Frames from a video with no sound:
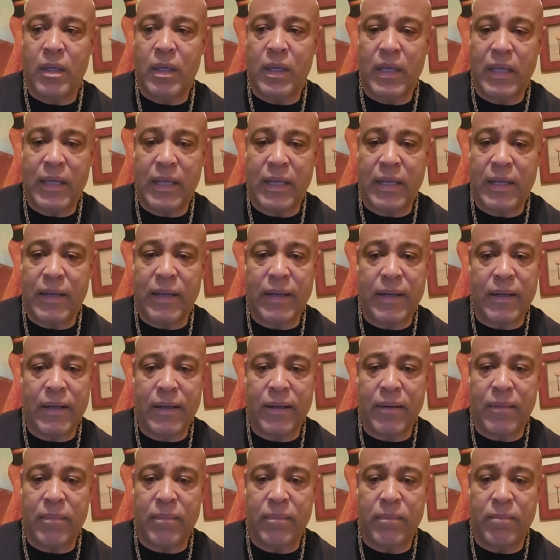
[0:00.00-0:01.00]
and
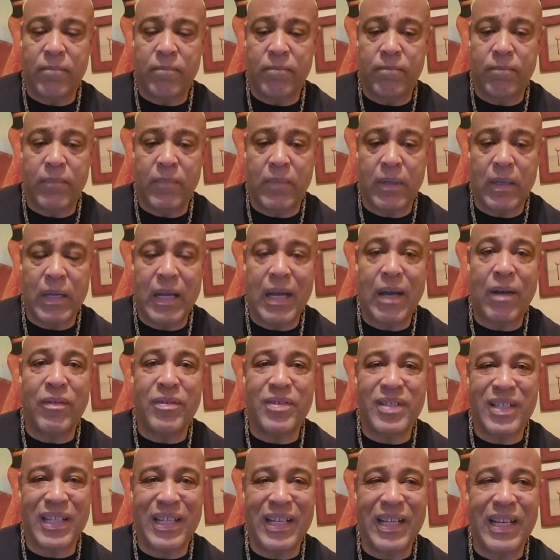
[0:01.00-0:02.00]
I
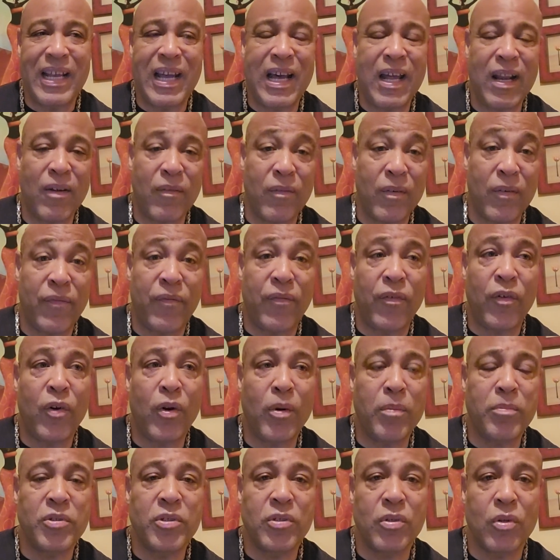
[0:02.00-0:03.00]
was in and out of
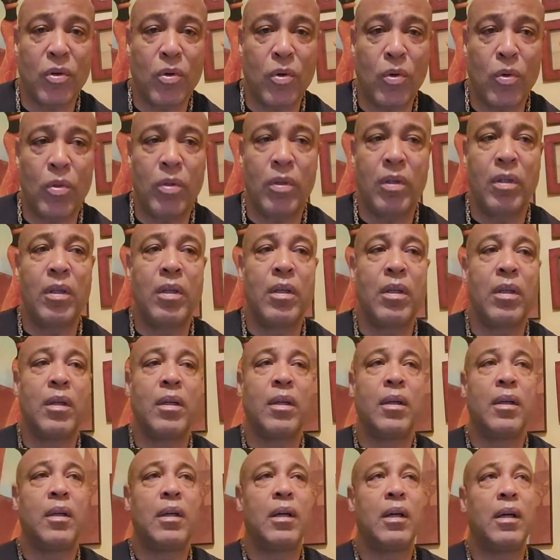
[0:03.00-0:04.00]
reform school.
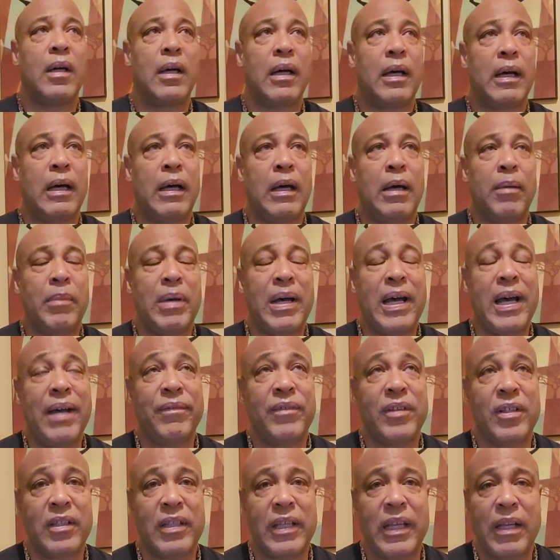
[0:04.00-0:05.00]
I have
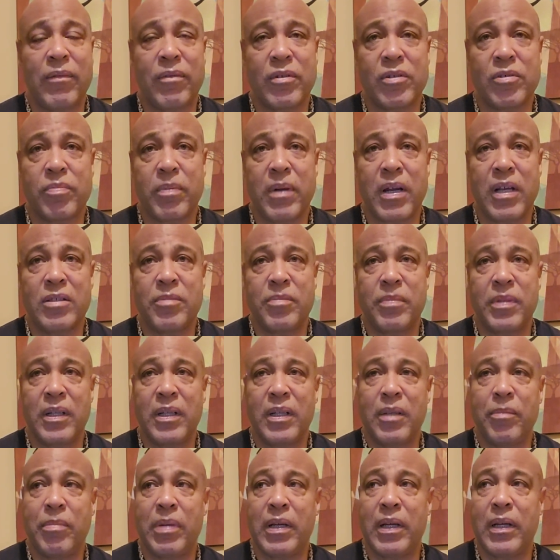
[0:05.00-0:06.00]
to take
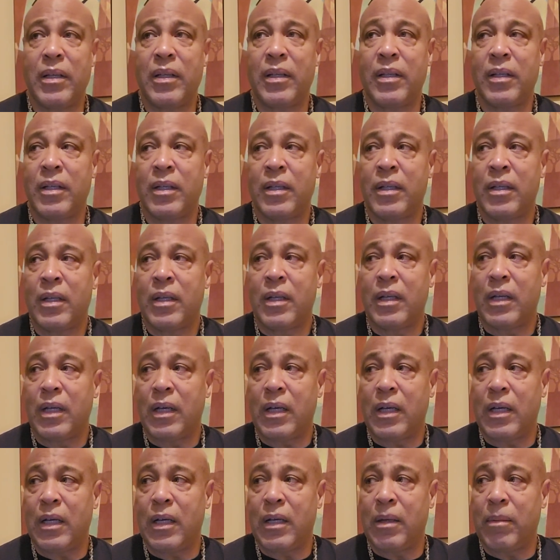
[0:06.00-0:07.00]
responsibility, but
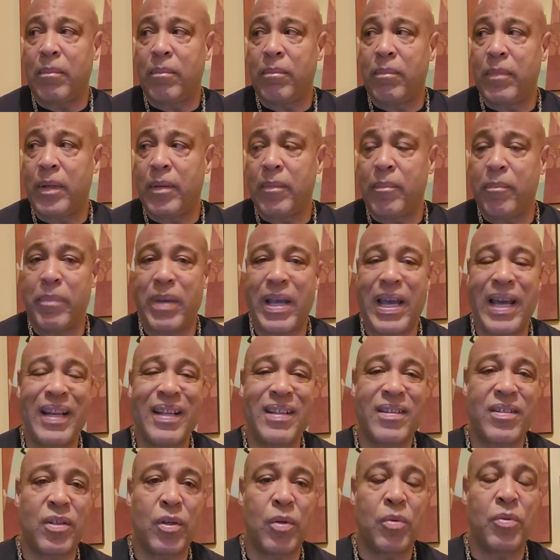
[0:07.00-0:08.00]
bad
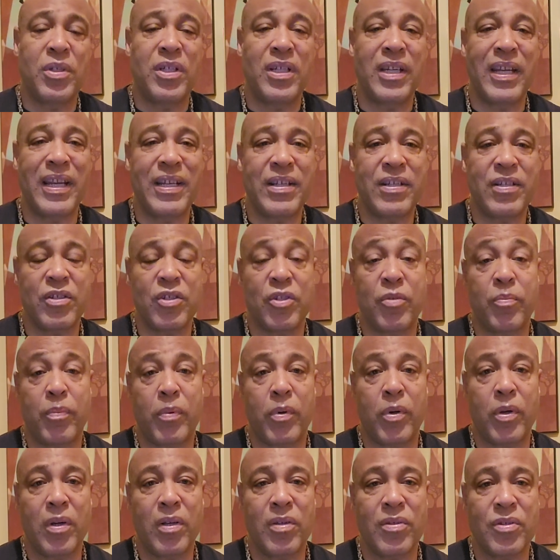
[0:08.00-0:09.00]
association
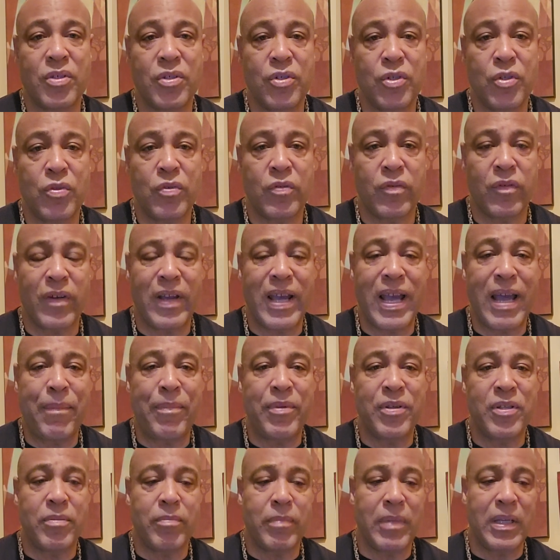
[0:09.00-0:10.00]
spoils useful
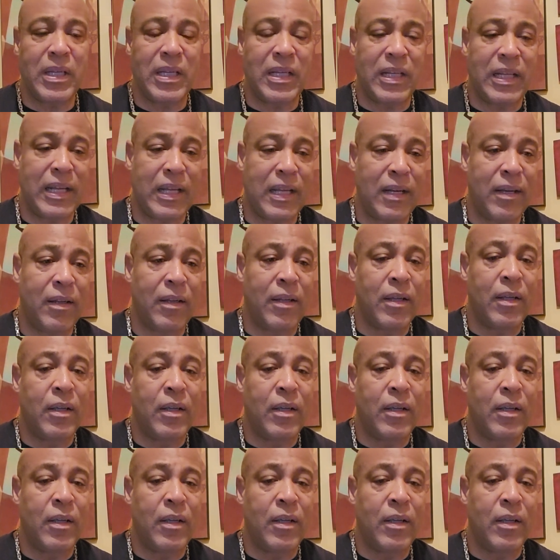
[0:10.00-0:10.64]
habits, meaning that